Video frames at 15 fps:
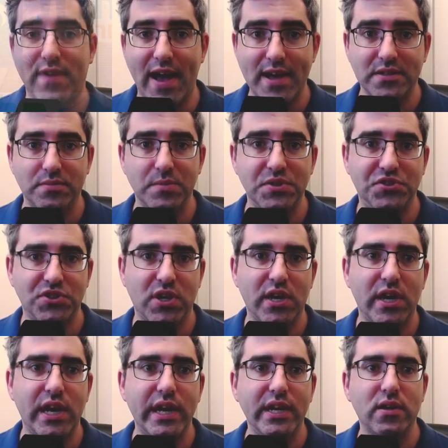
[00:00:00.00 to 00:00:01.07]
the vast
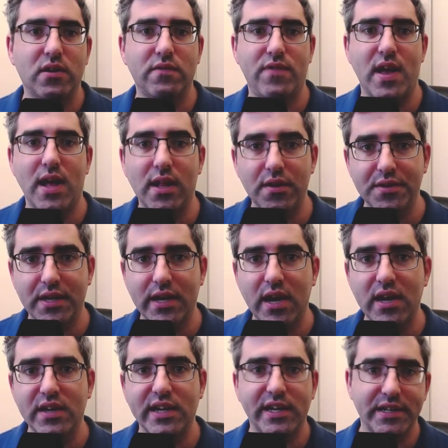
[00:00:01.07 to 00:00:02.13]
majority of
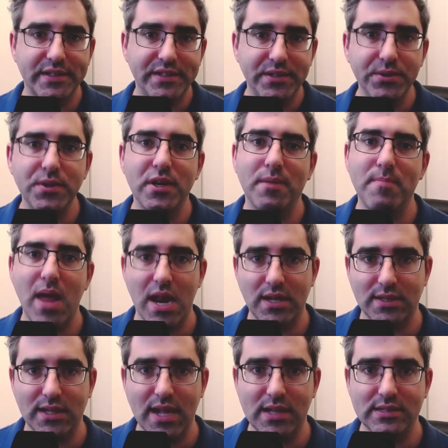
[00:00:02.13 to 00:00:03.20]
healthcare, including
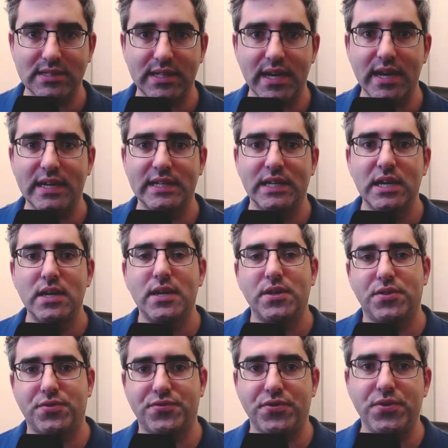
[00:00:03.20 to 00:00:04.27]
mental healthcare,
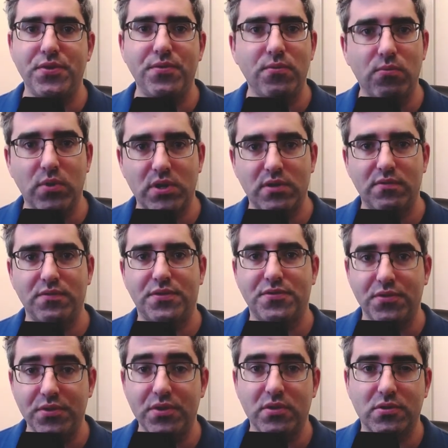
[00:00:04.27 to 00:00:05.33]
through
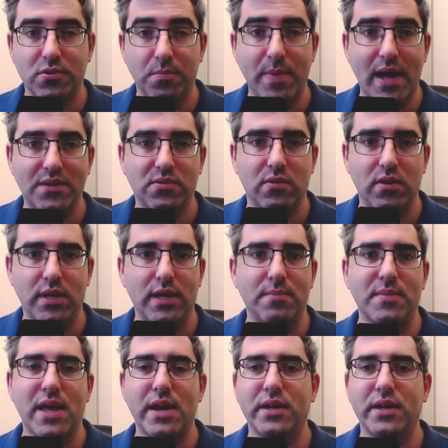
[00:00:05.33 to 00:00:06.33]
your Kupat Cholim.